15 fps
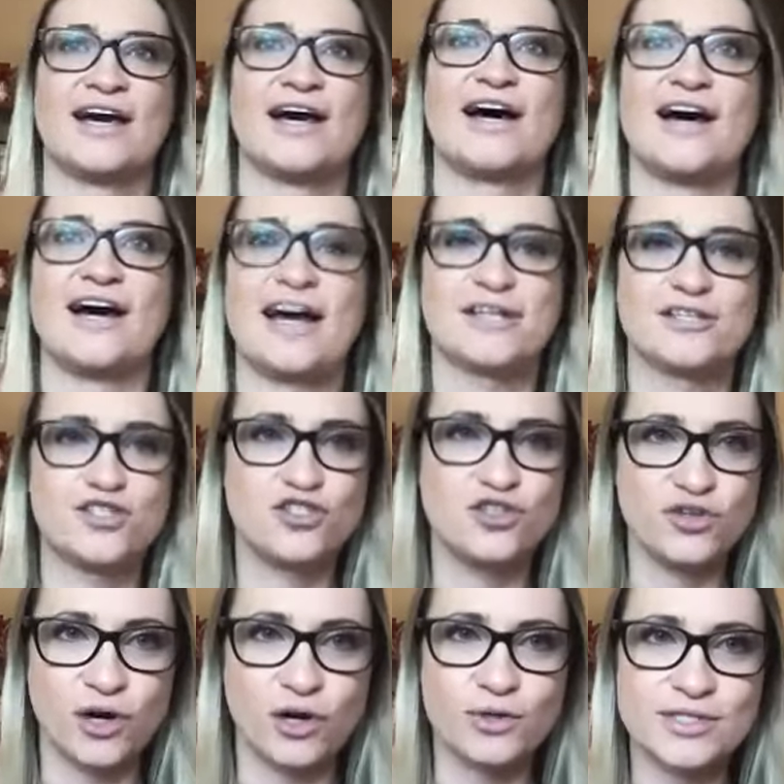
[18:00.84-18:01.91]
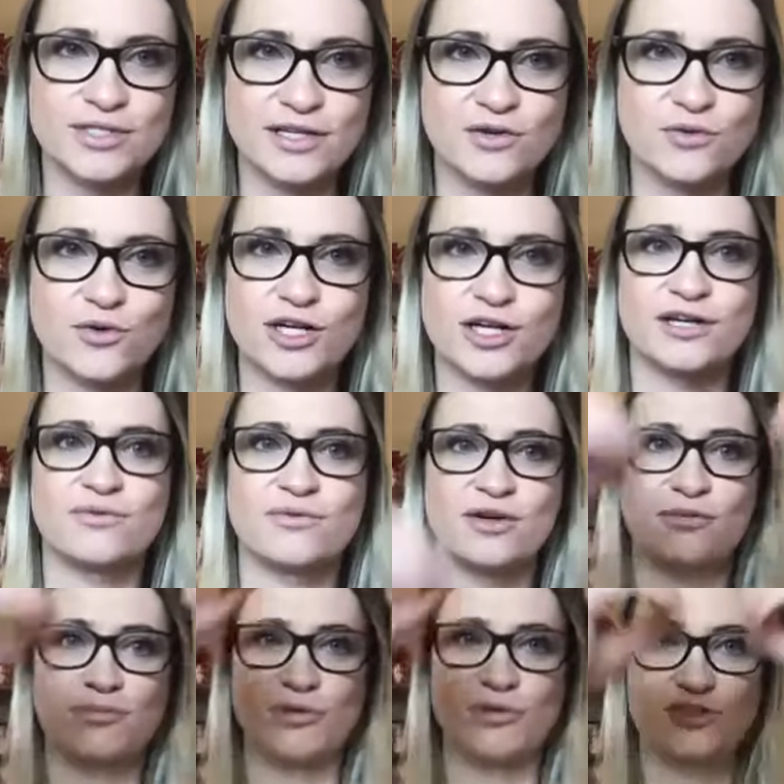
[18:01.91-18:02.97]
has 2 O's in the word. When you put